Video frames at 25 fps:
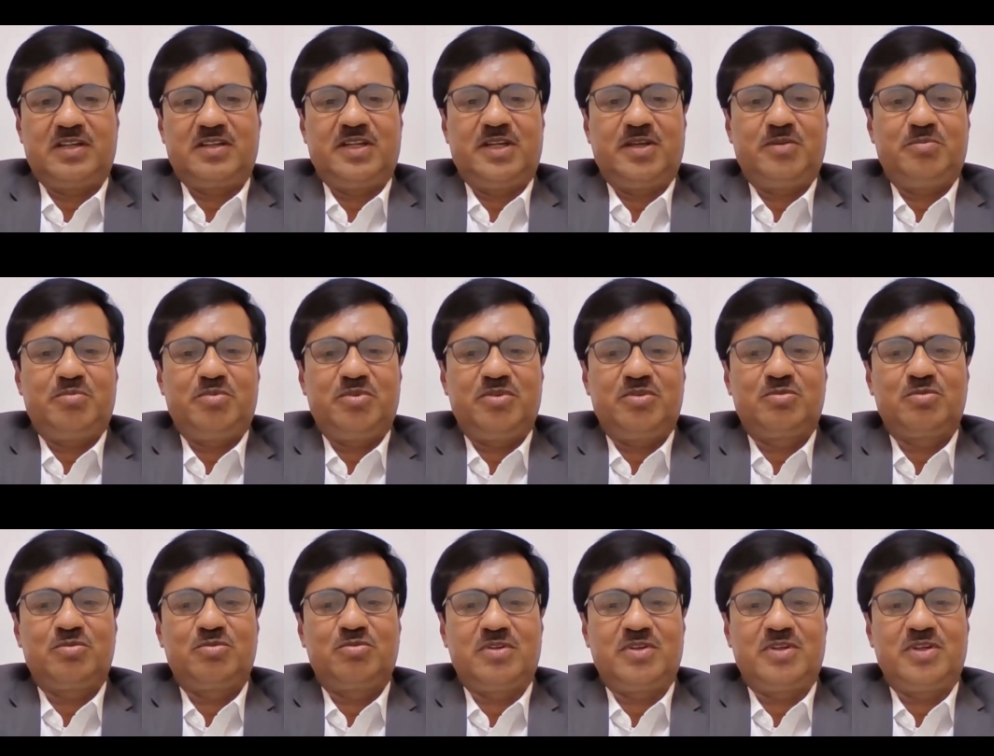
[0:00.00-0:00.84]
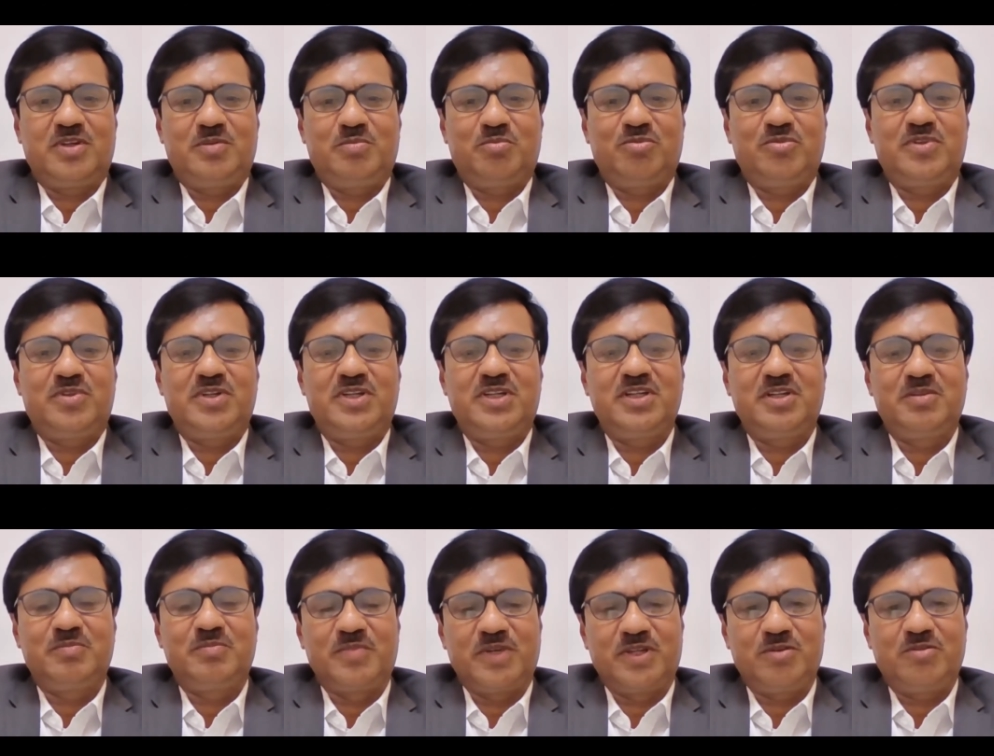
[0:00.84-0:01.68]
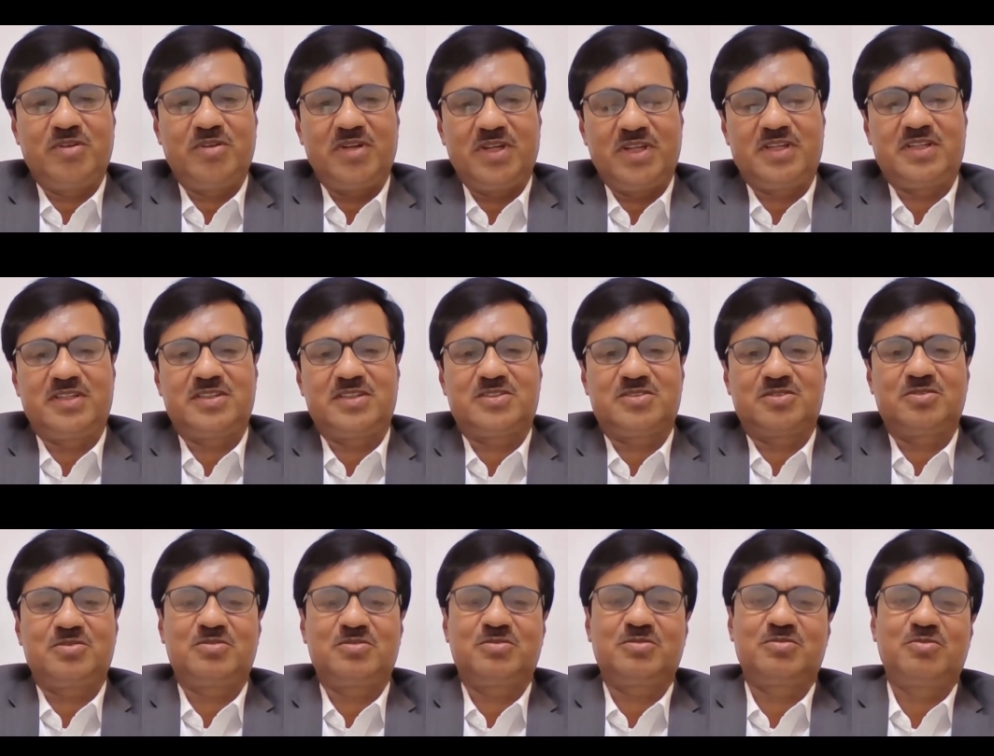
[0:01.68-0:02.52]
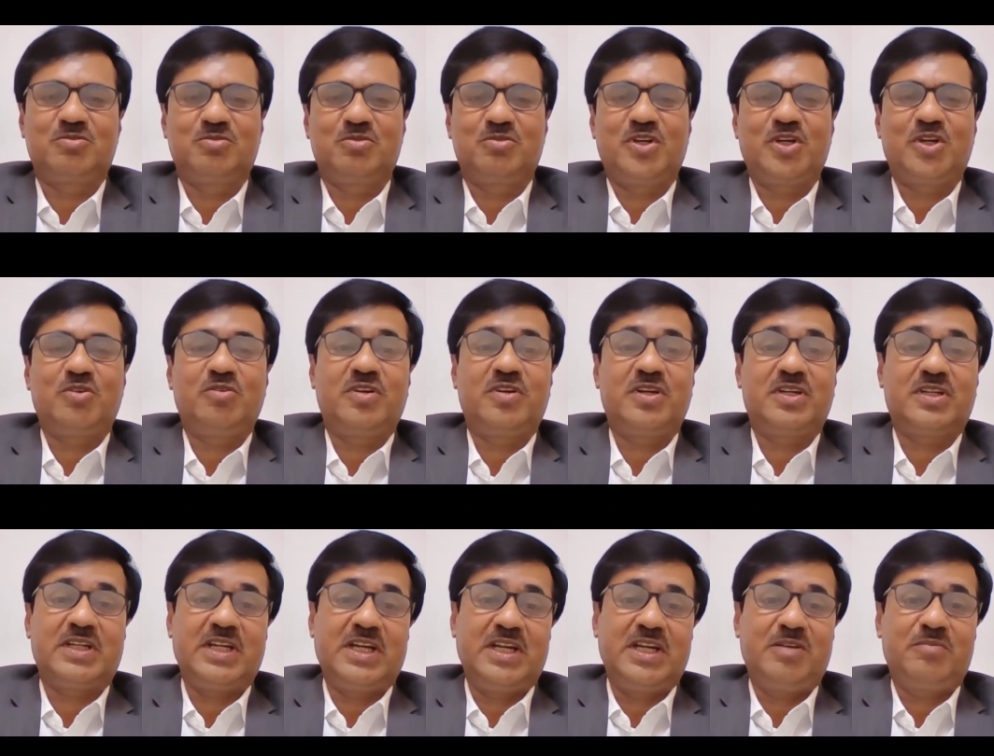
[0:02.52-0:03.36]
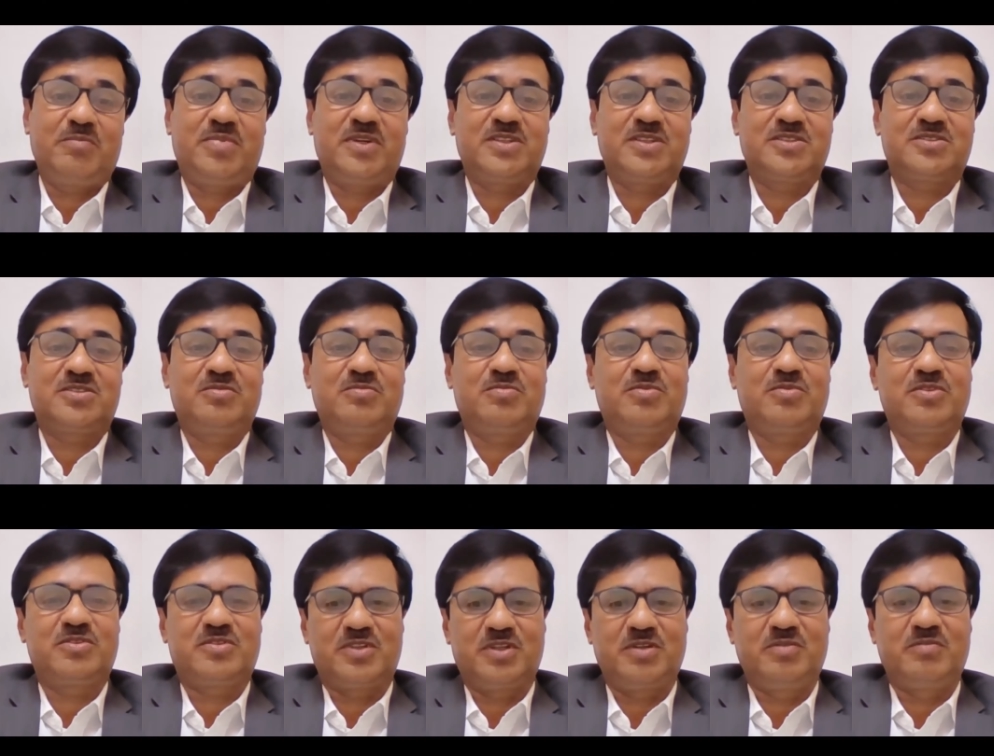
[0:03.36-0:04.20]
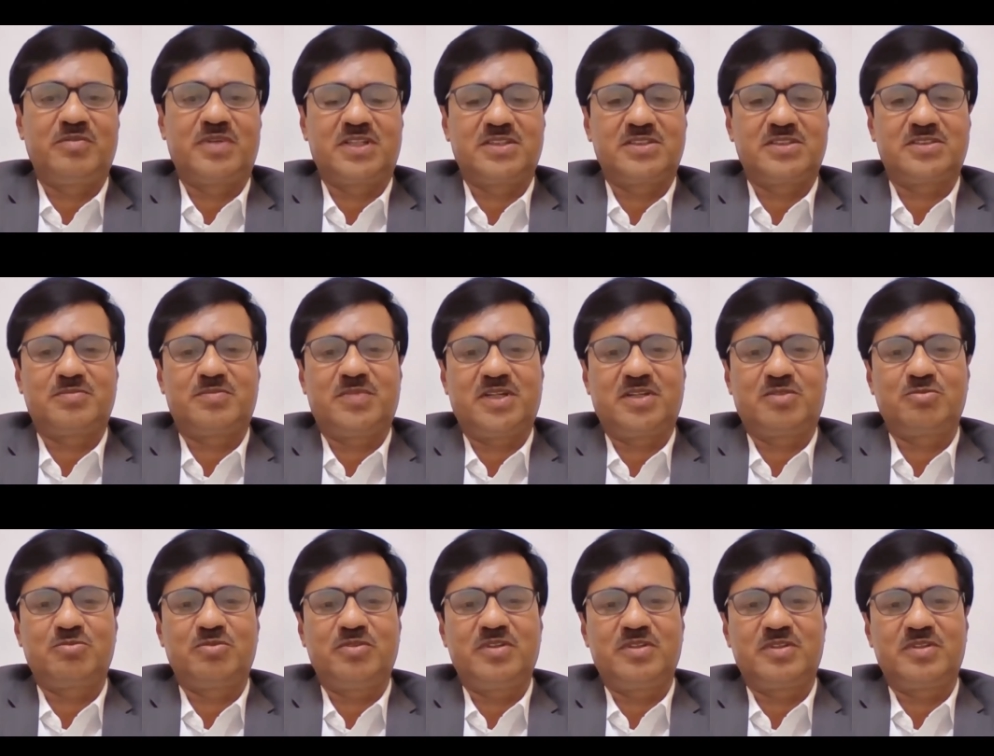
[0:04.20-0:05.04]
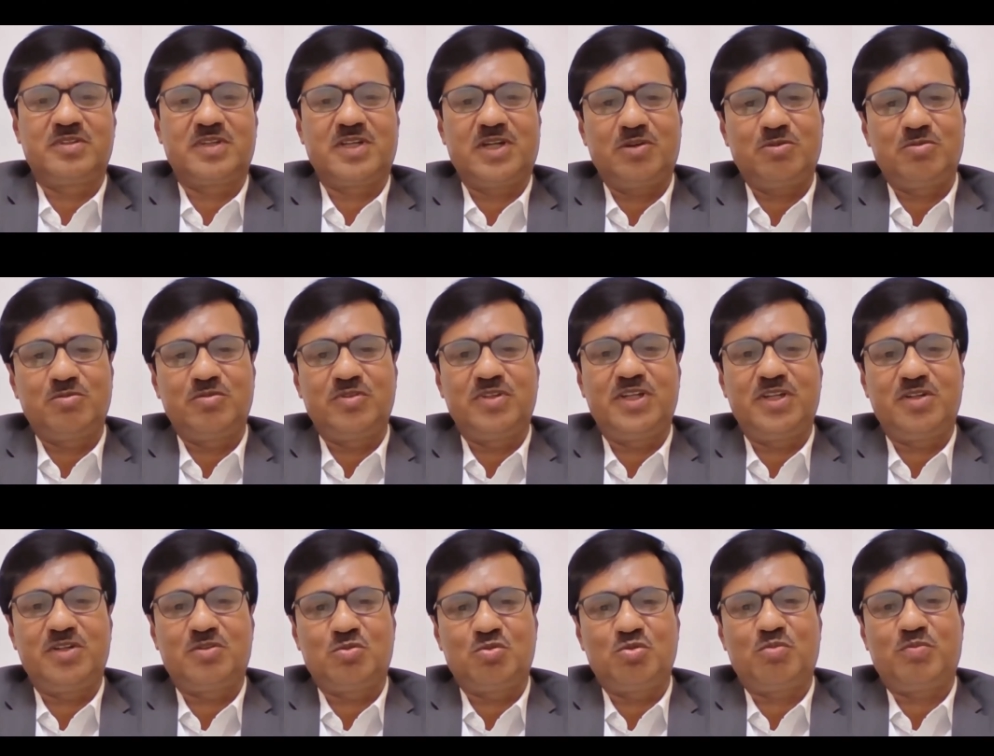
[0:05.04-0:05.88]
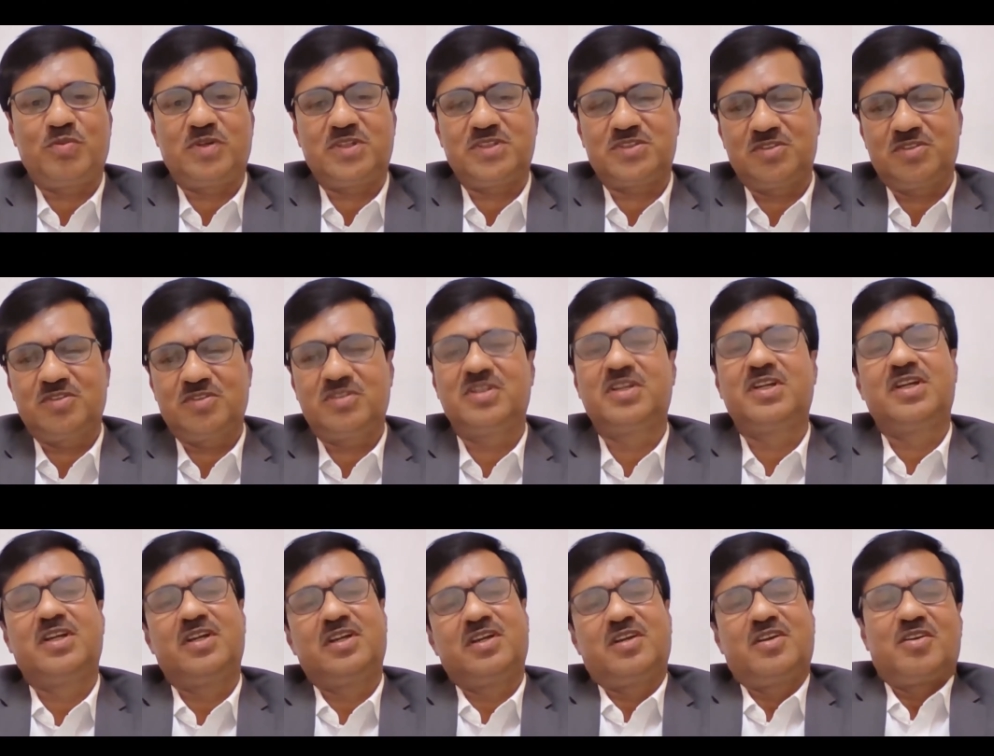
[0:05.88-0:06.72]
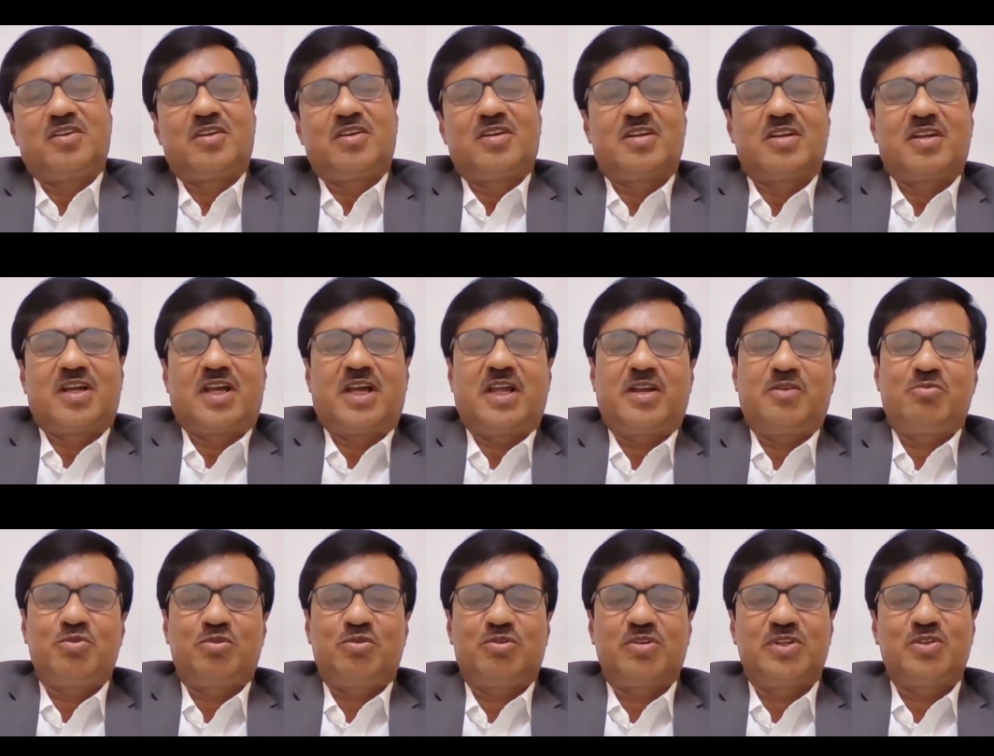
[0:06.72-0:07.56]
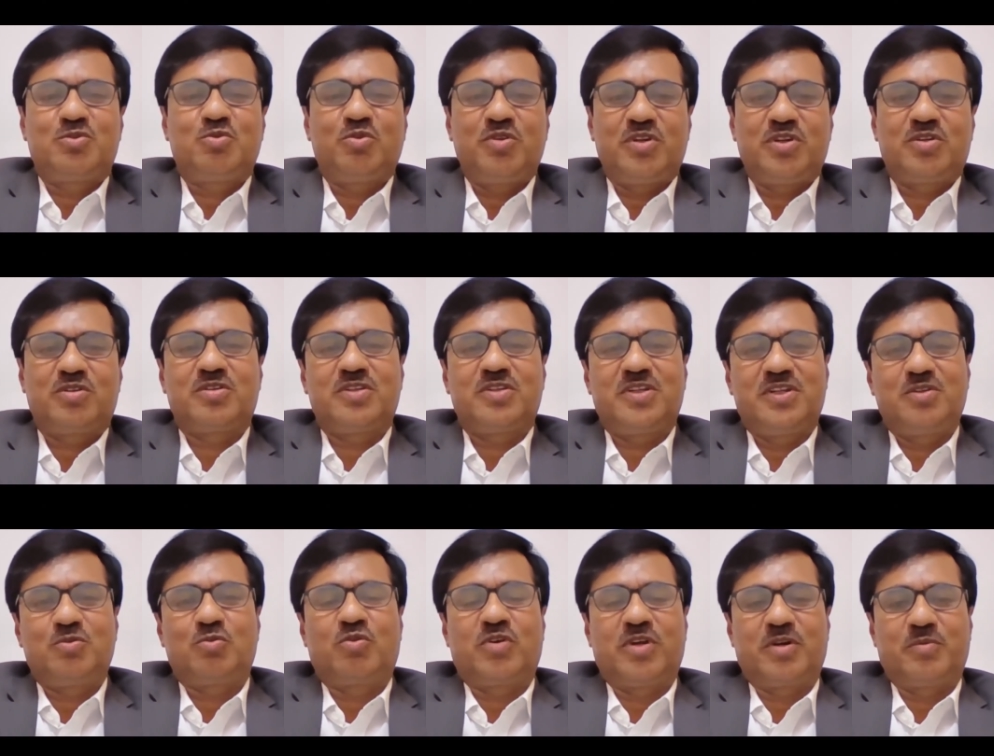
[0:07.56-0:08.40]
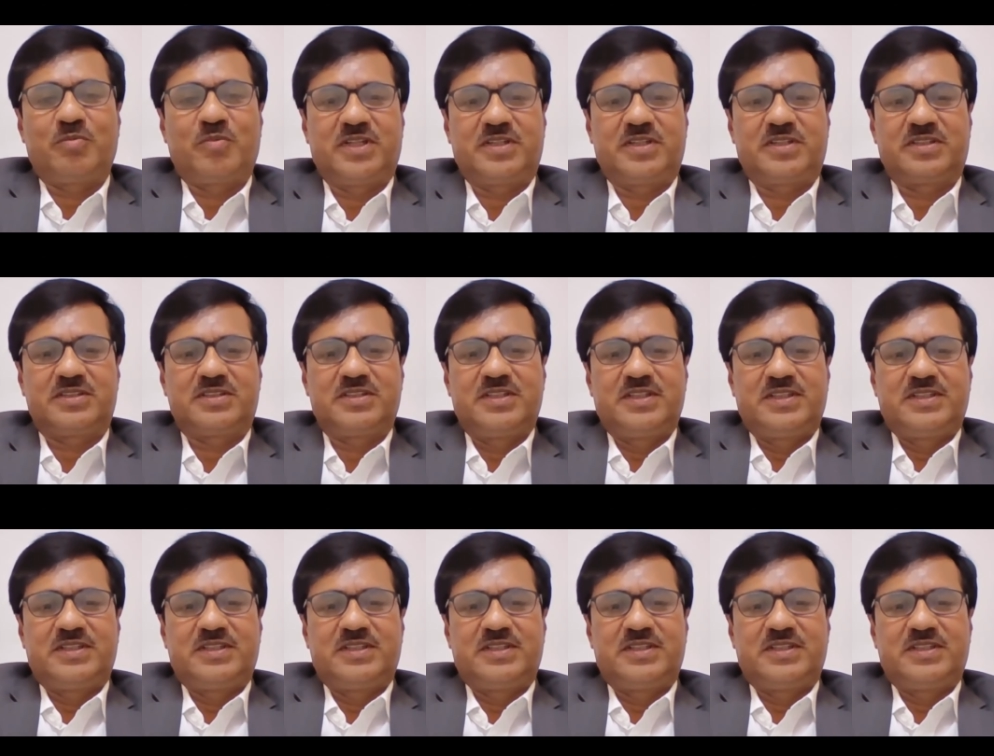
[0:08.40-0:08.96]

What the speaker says: if we did it manually, so we got 10 person for 3 months, but now we need 2 person, and we can do it in 1 month.